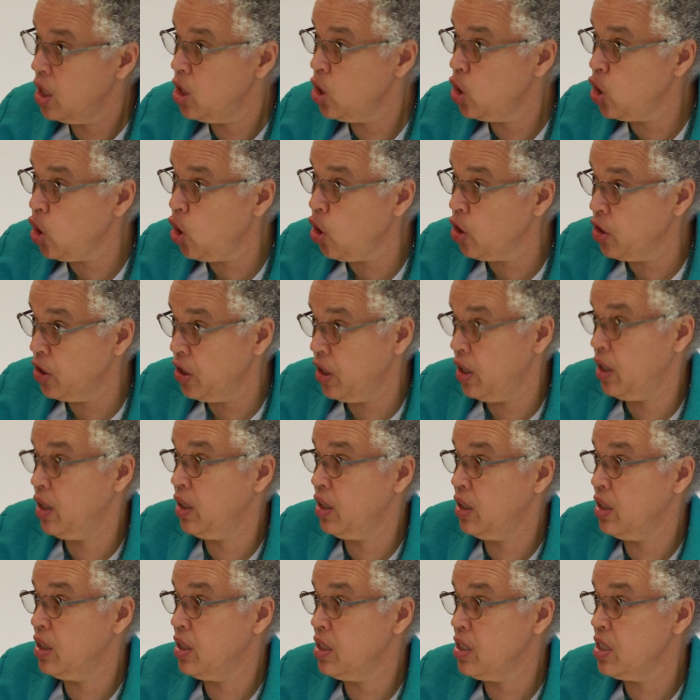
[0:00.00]
none,
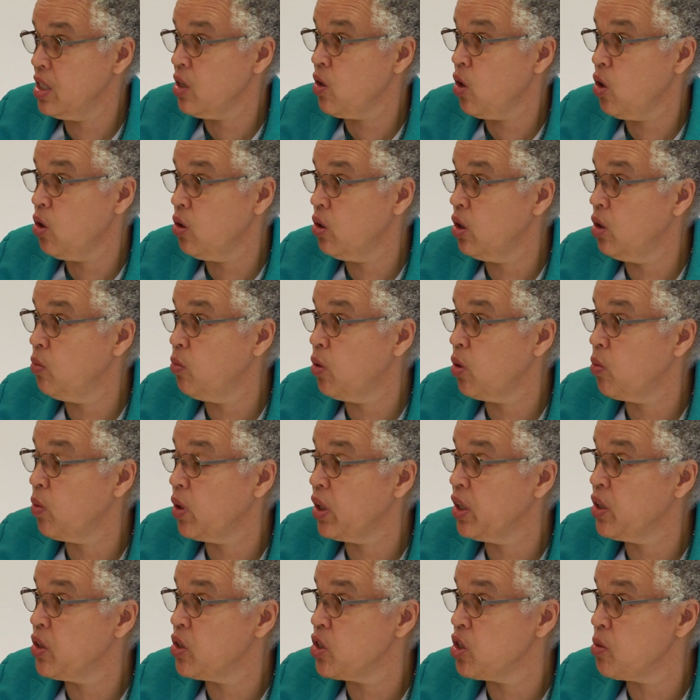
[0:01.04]
zero, were
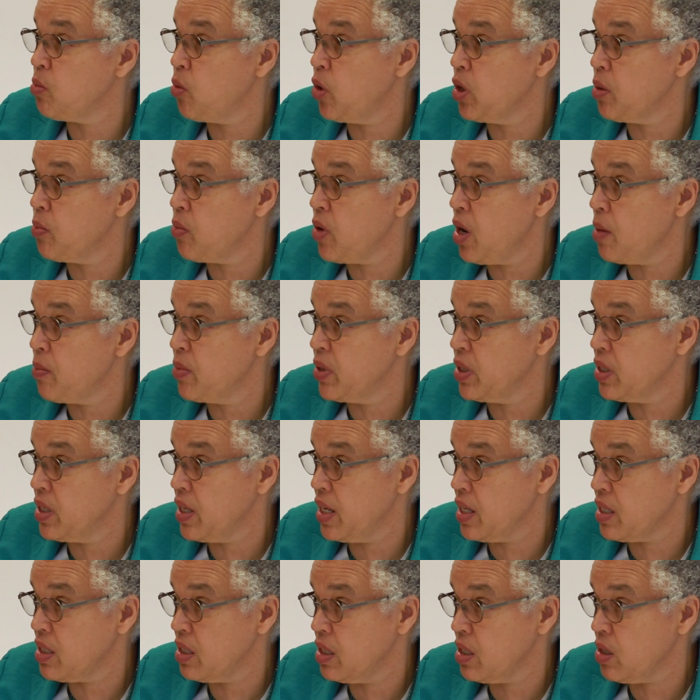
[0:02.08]
willing to support a property
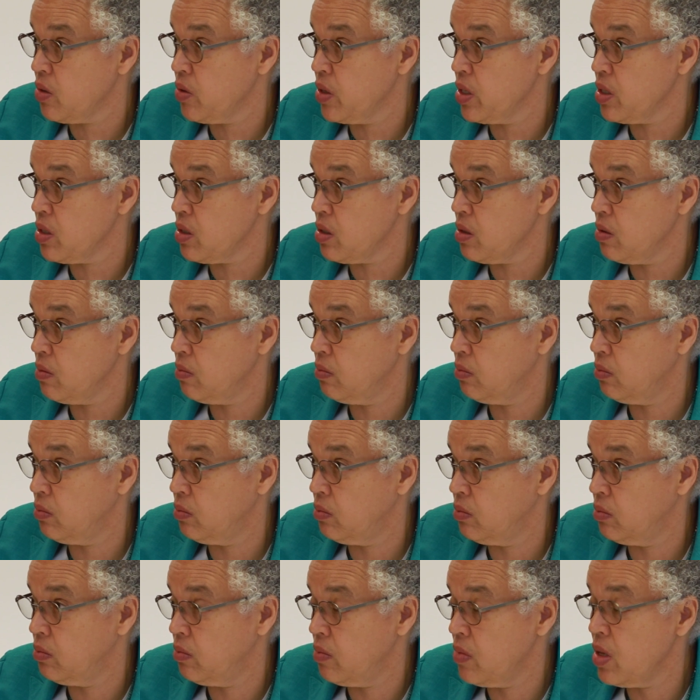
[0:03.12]
tax increase.
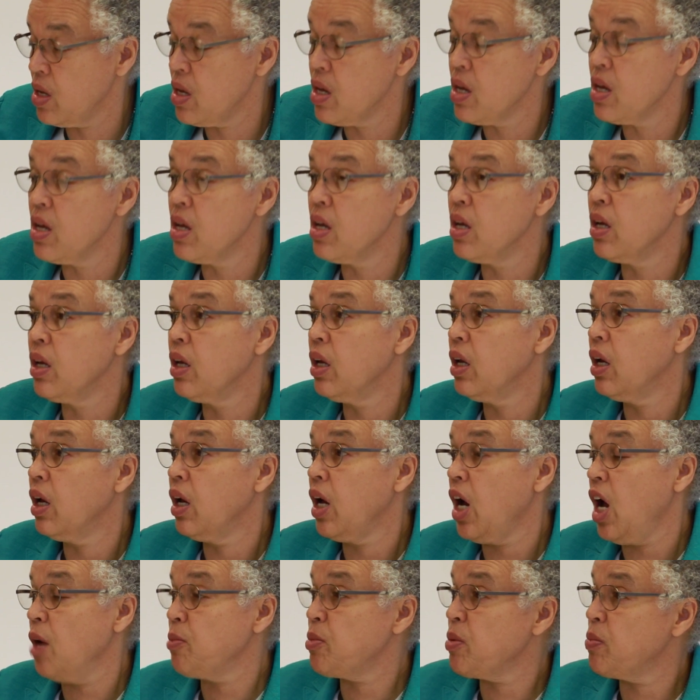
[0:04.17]

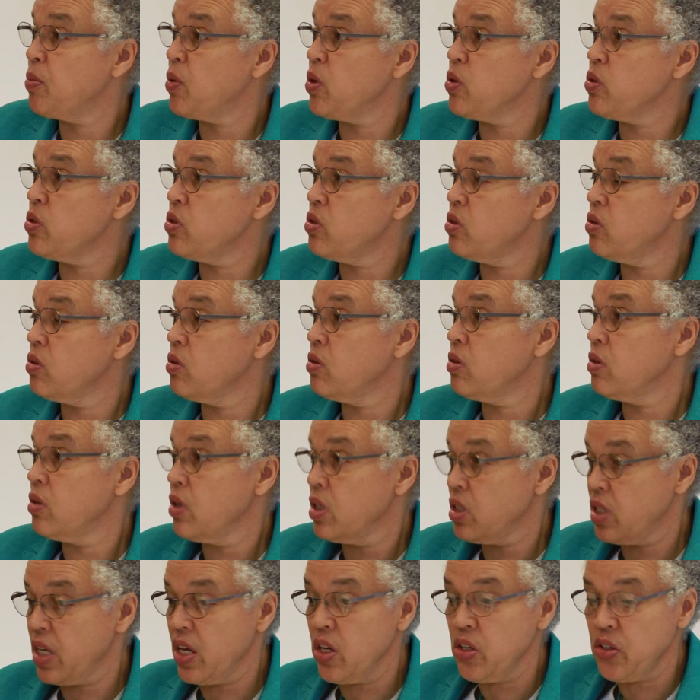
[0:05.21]
I proposed
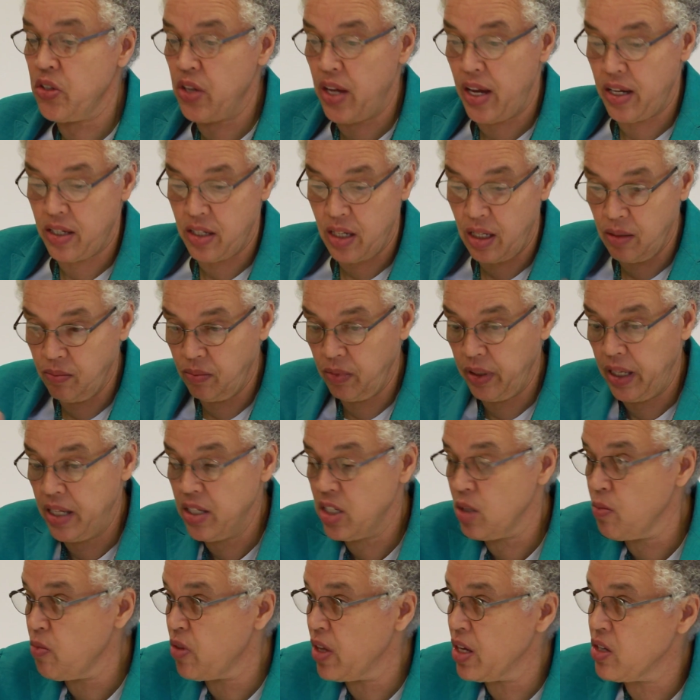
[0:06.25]
a sales tax. I laid
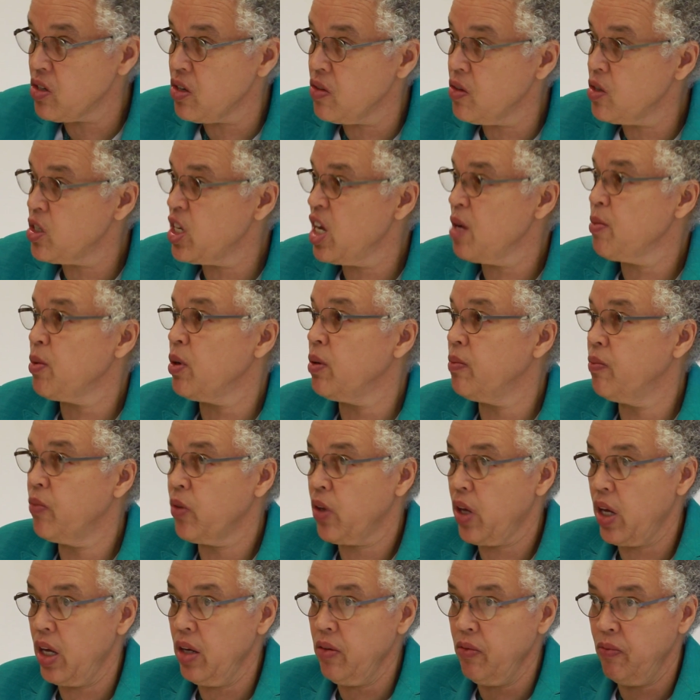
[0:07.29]
some things on the table.
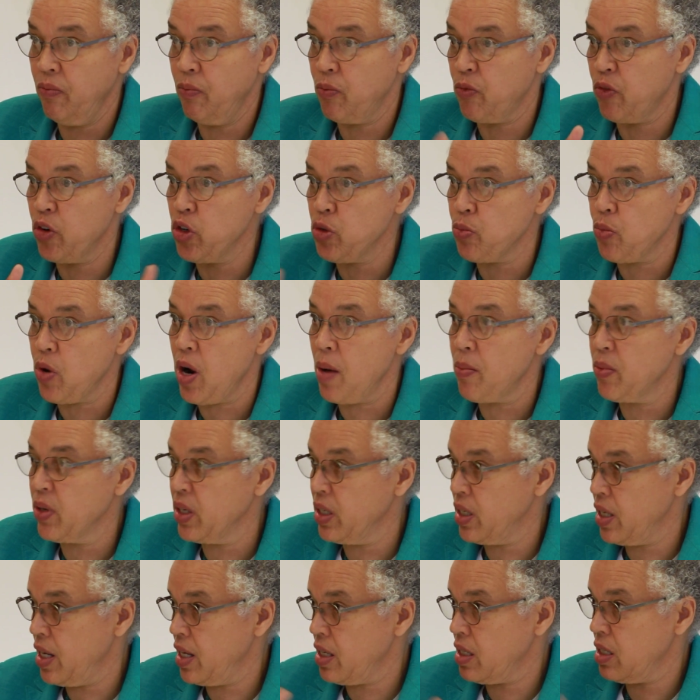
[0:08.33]
Okay, first, property
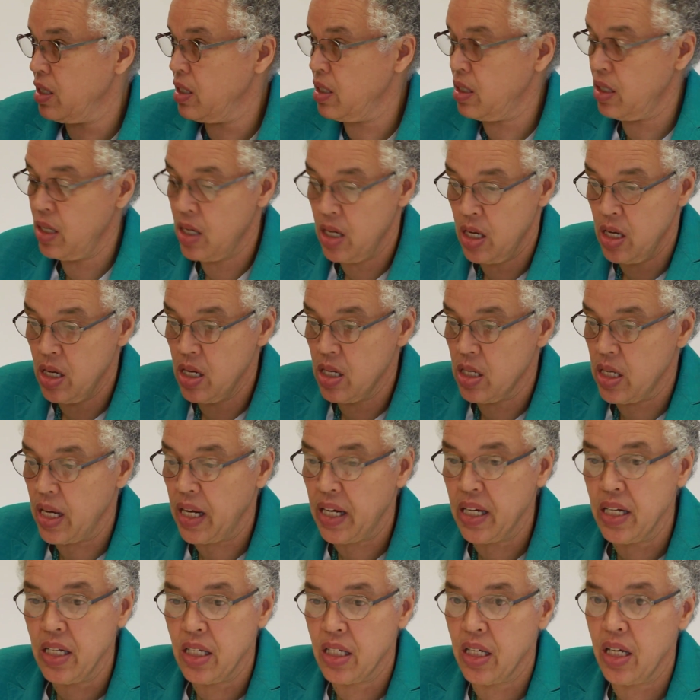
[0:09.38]
taxes.
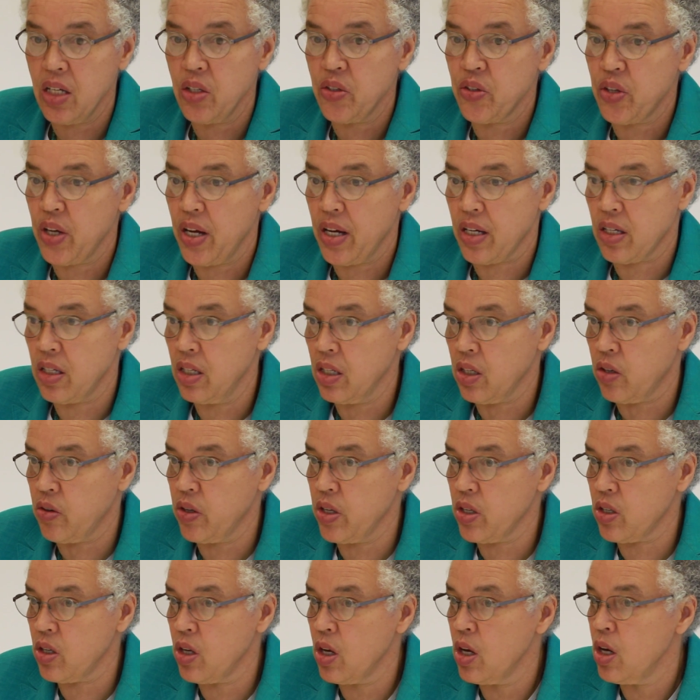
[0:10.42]
Second, sales tax
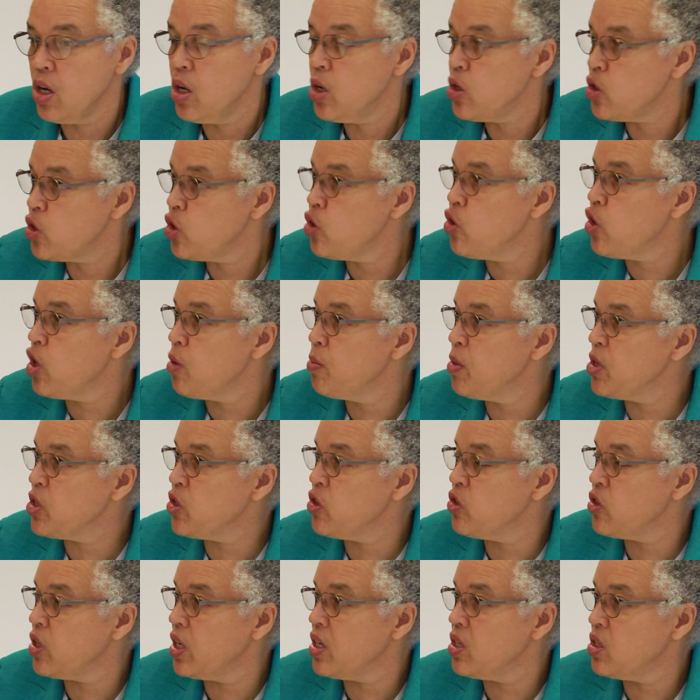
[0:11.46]
increase. Two
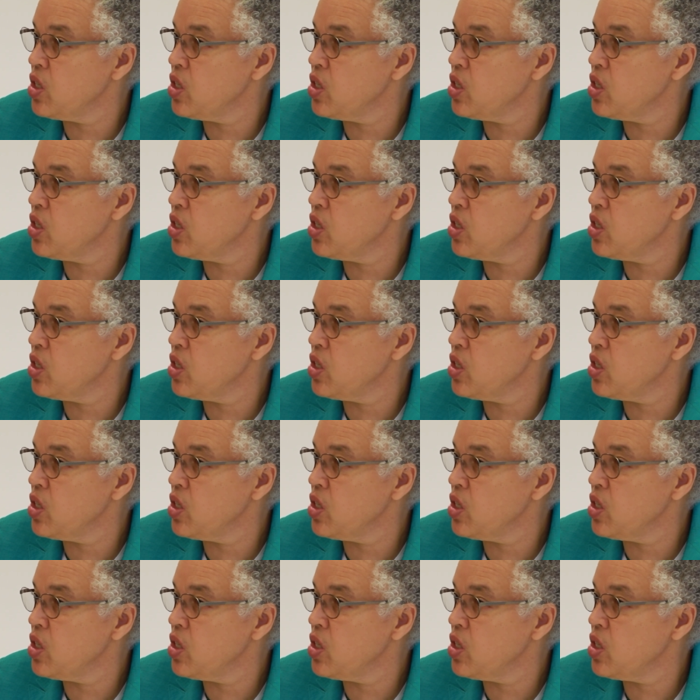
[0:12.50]
commissioners out of